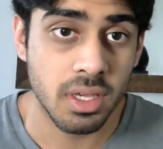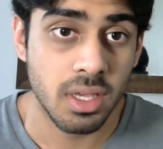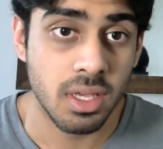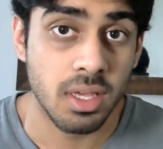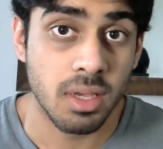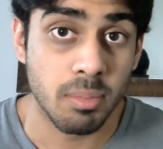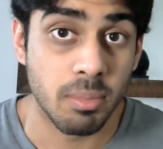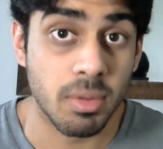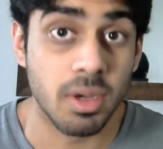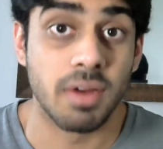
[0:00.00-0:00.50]

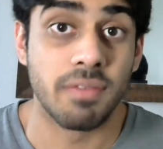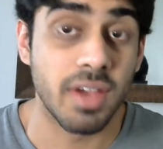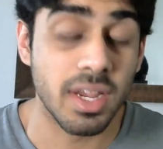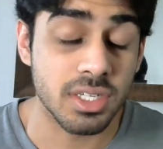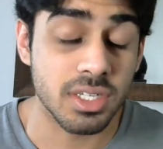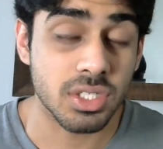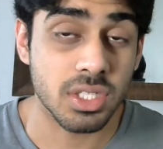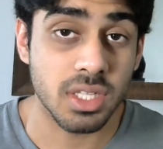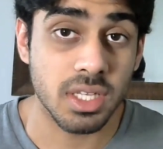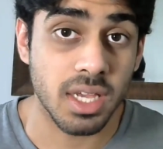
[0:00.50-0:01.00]
but
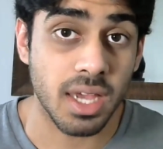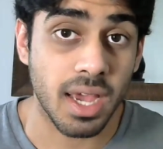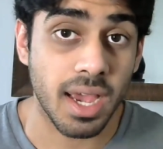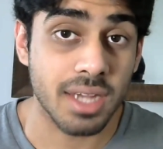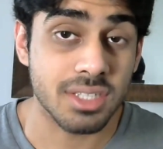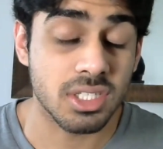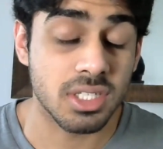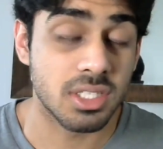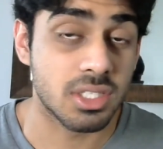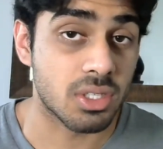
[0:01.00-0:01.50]
eventually I
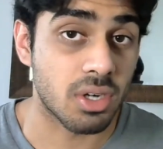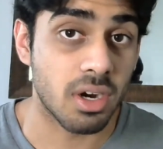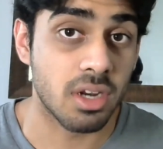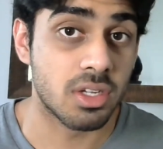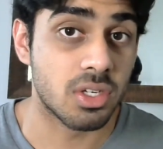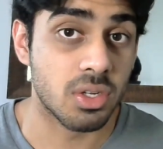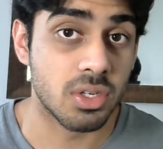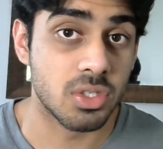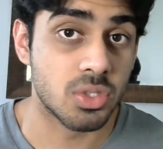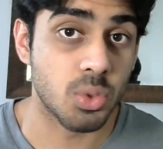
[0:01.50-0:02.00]
actually started
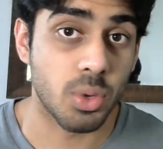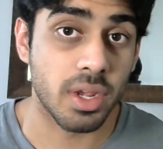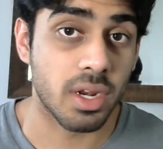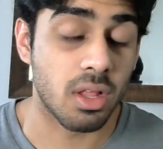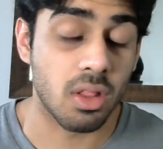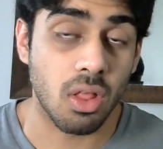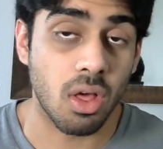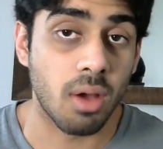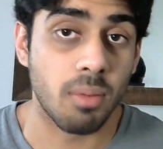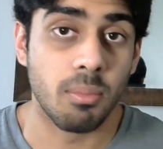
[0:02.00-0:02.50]
to enjoy it a
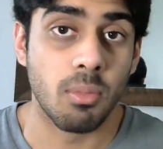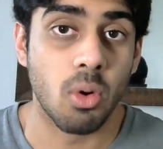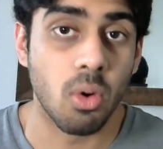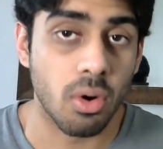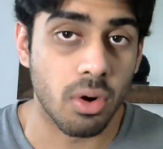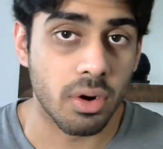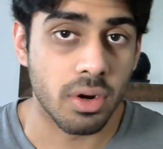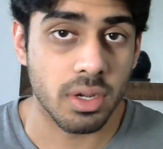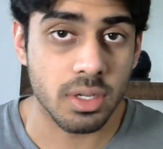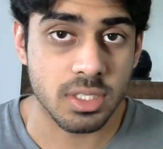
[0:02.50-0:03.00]
lot
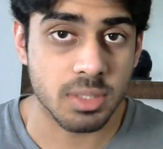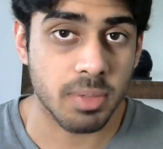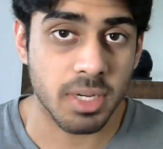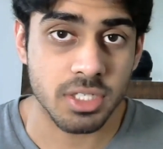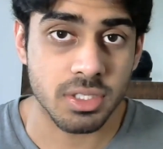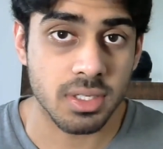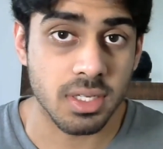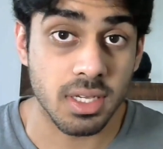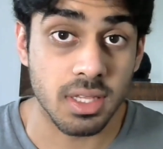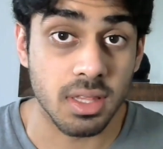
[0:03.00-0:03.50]
more,
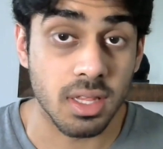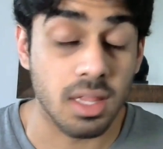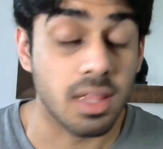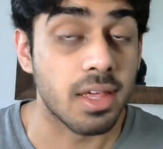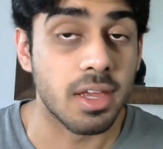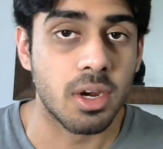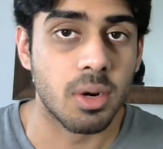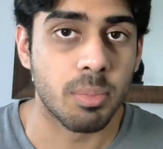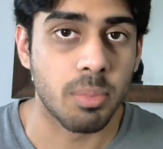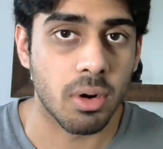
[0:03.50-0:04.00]
especially in the
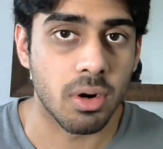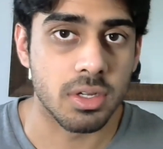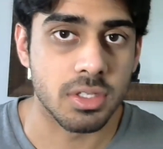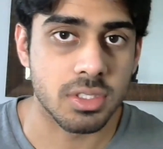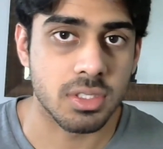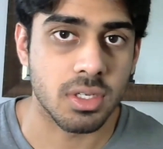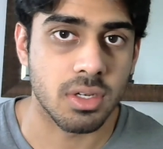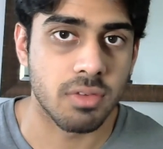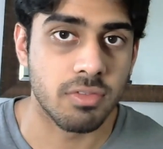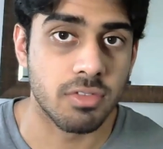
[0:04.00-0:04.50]
later
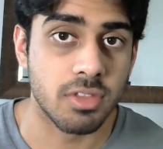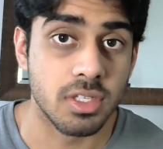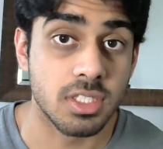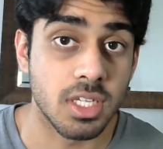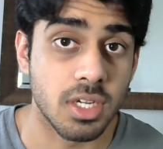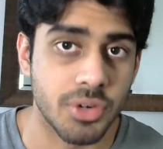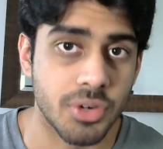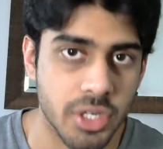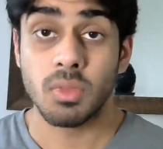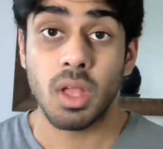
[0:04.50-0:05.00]
parts of the
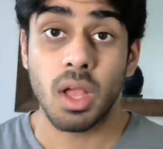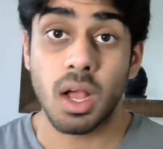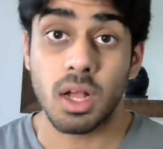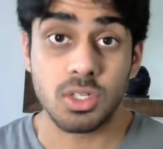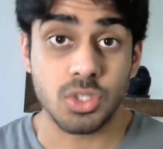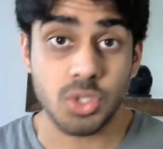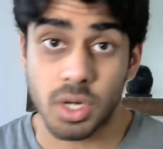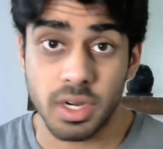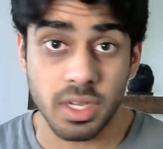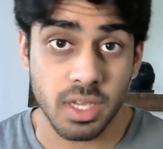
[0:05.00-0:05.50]
series. I'll
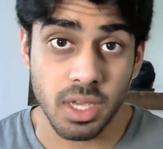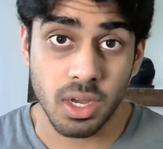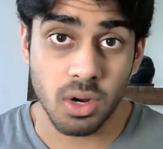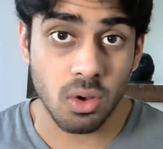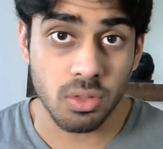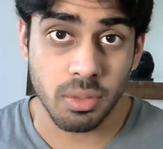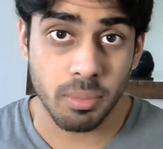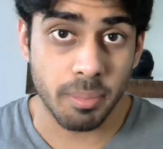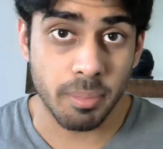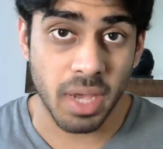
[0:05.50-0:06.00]
try to get all
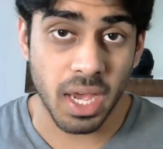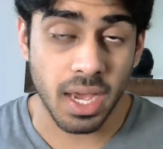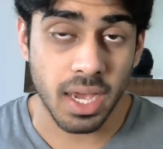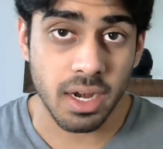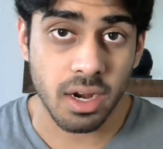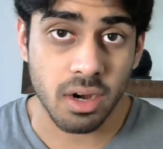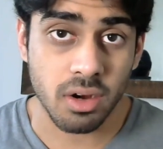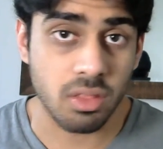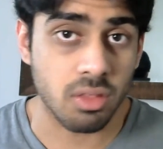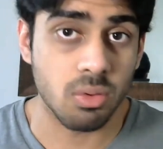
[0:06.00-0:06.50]
the bad
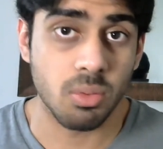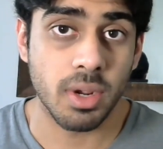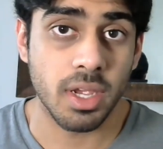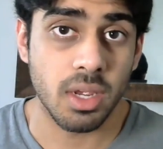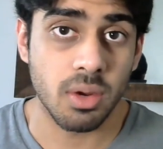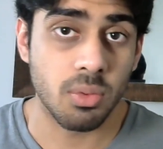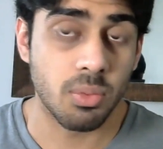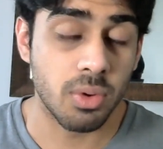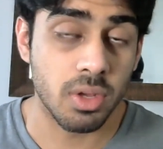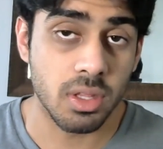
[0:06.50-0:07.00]
out of the way
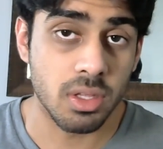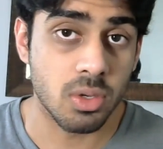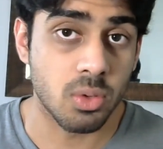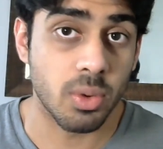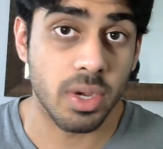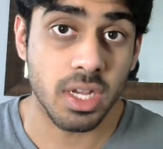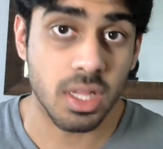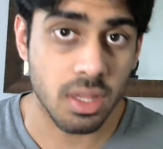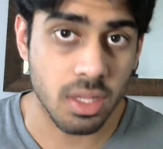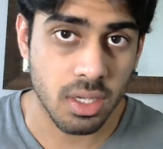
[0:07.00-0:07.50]
really
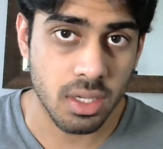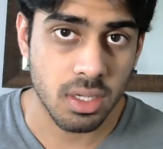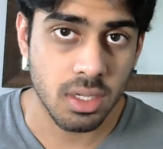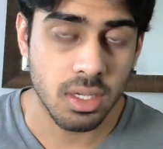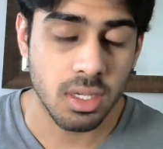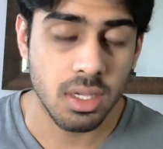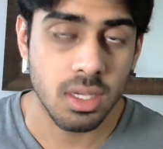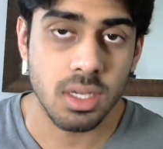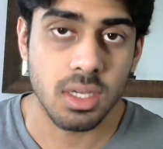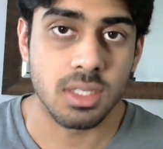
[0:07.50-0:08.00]
quickly,
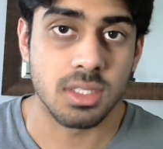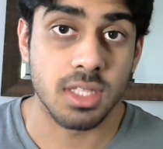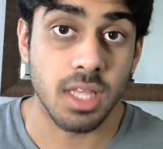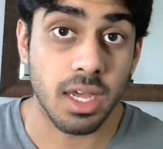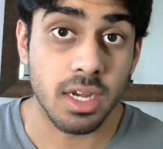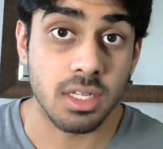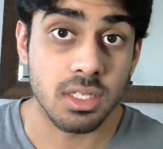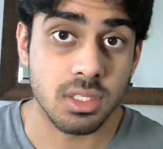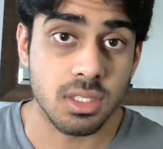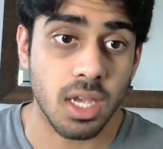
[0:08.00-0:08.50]
because that
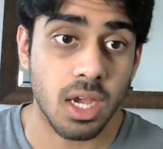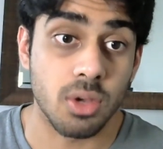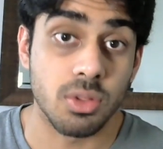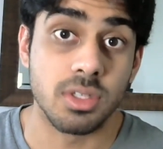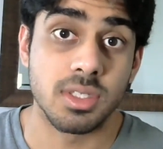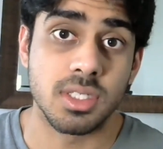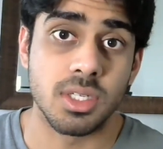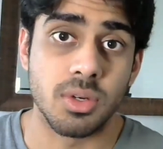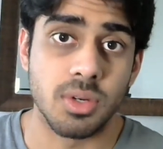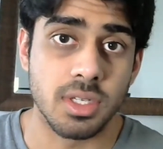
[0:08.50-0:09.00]
is how the
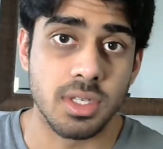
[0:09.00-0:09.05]
series